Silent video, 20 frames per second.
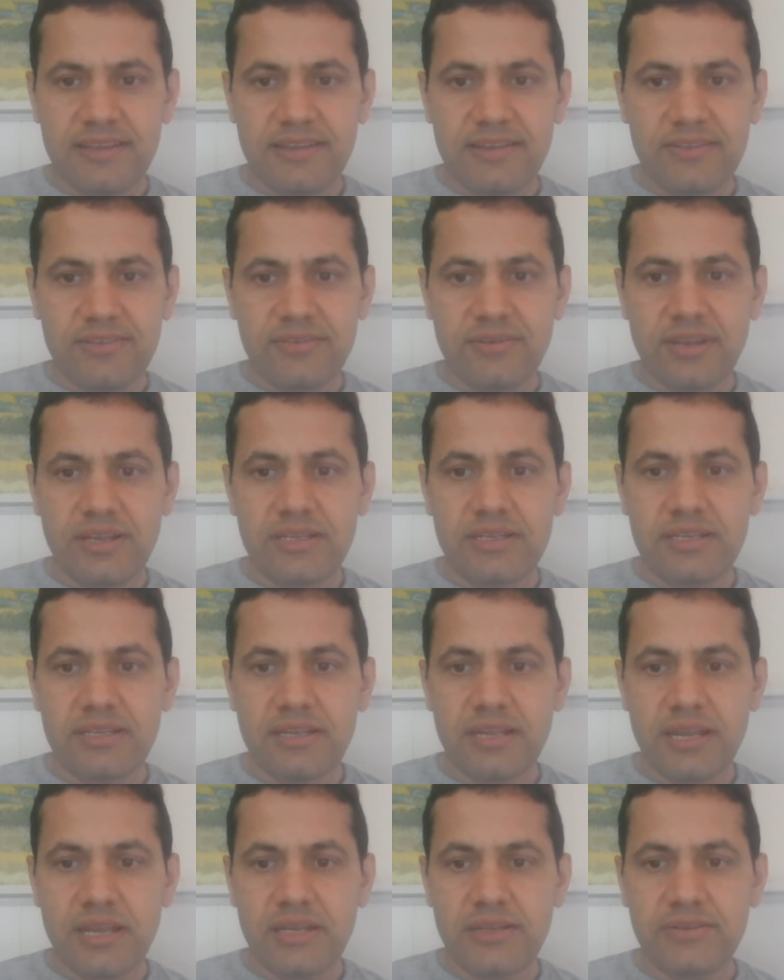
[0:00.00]
So I didn't
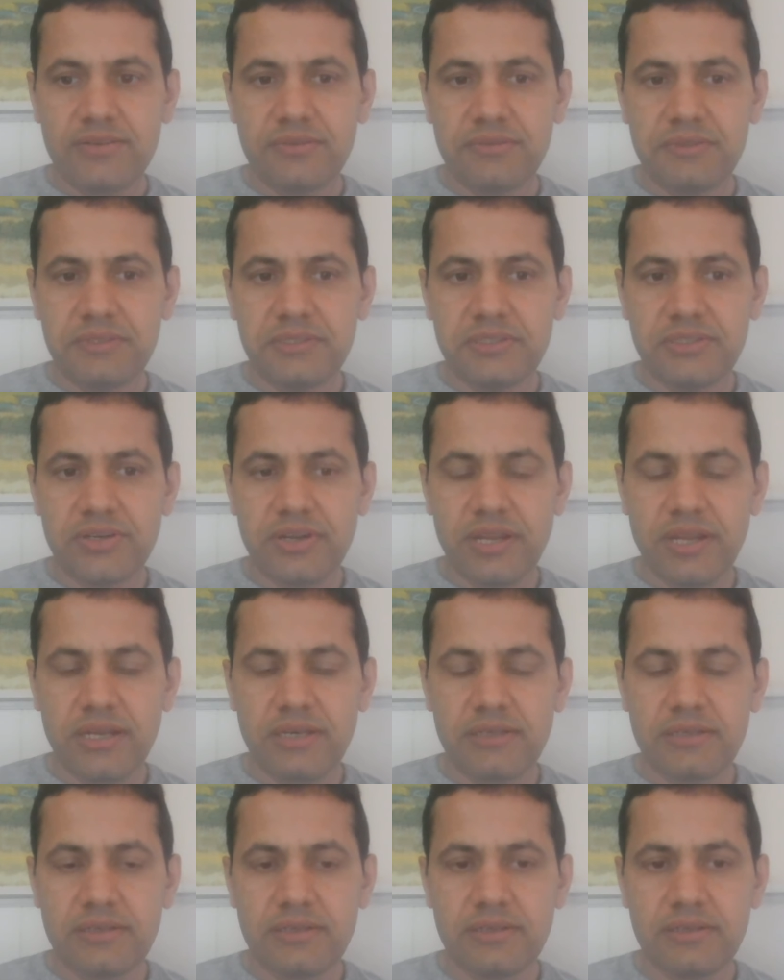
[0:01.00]
have to
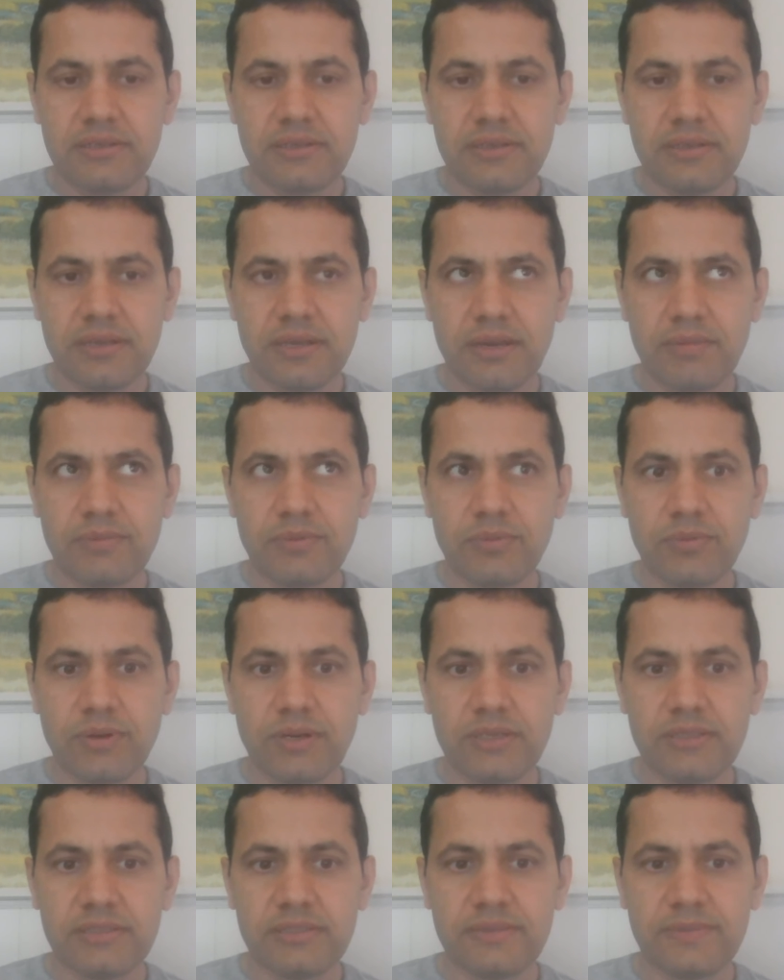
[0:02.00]
interact
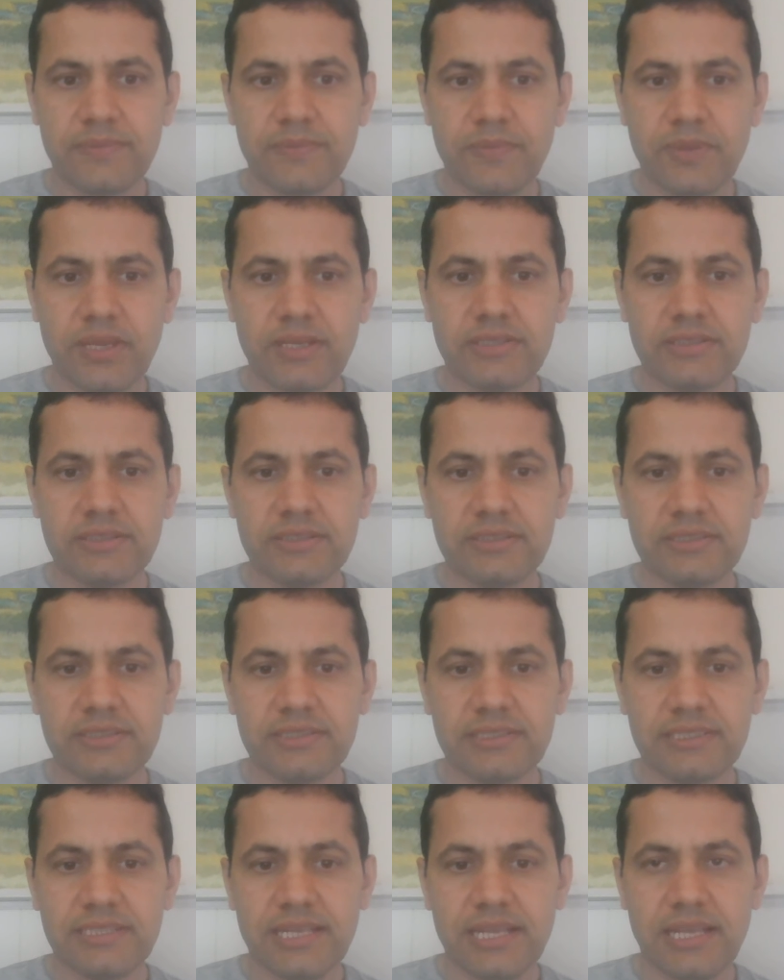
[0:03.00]
afterwards. I
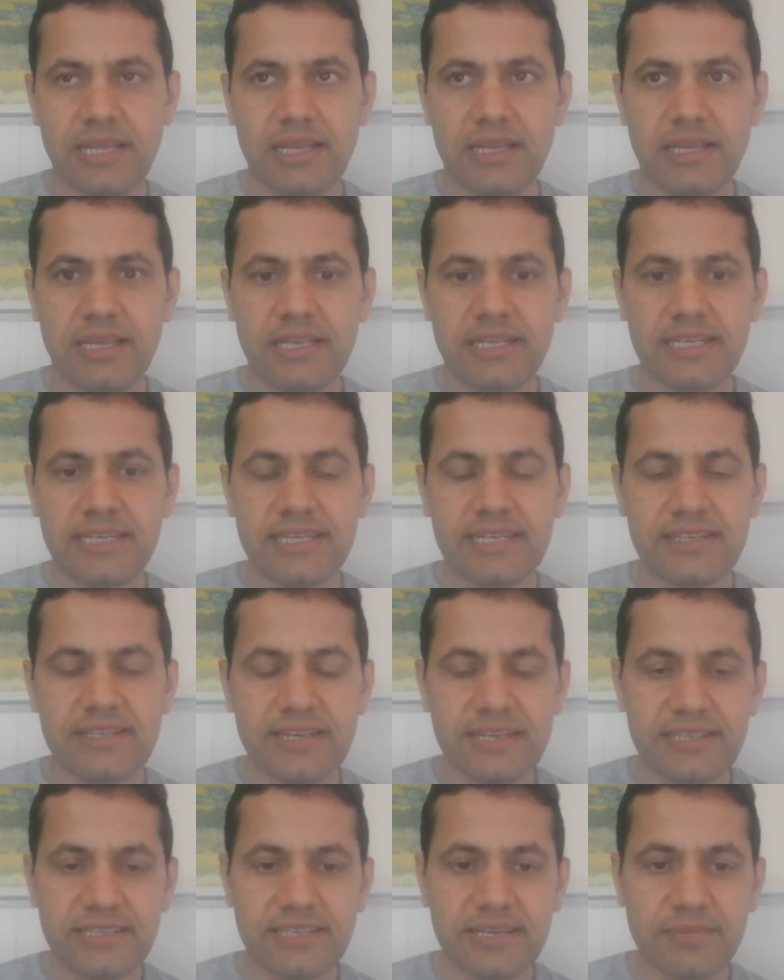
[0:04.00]
just ended the
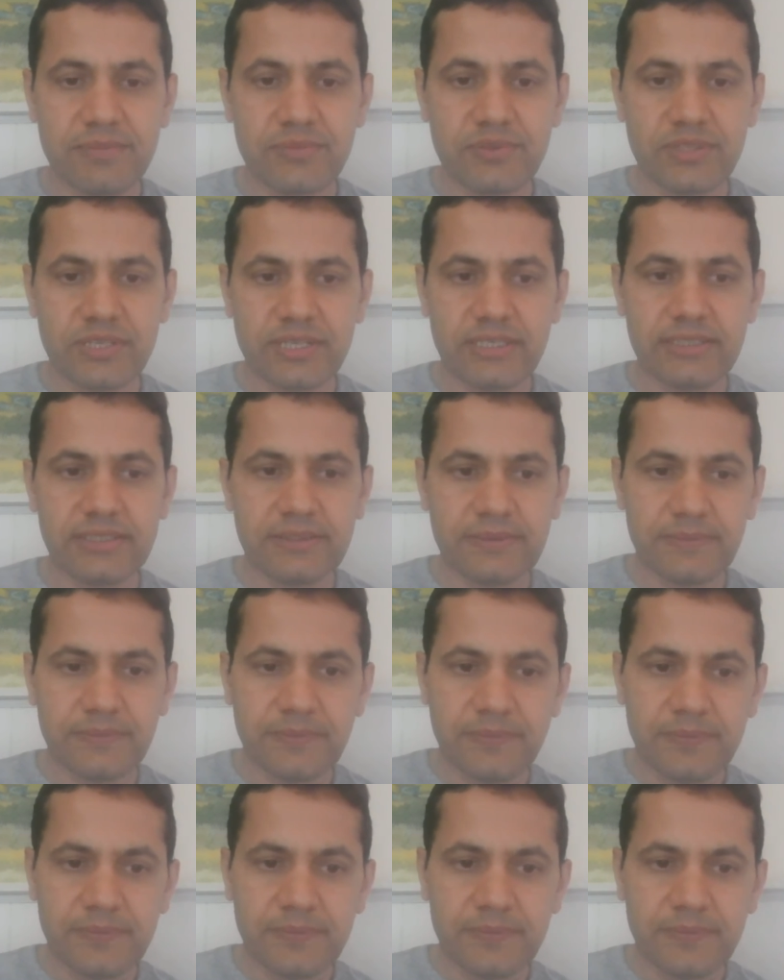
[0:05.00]
exam session.